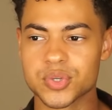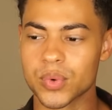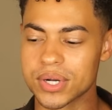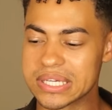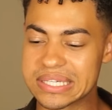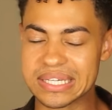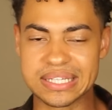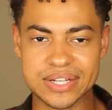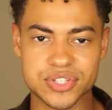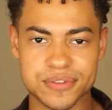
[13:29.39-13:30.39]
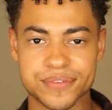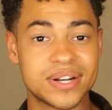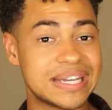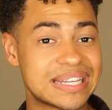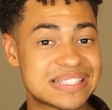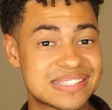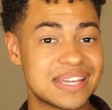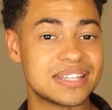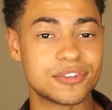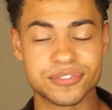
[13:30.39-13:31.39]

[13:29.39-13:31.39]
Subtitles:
to where he can get to the front and can stay at the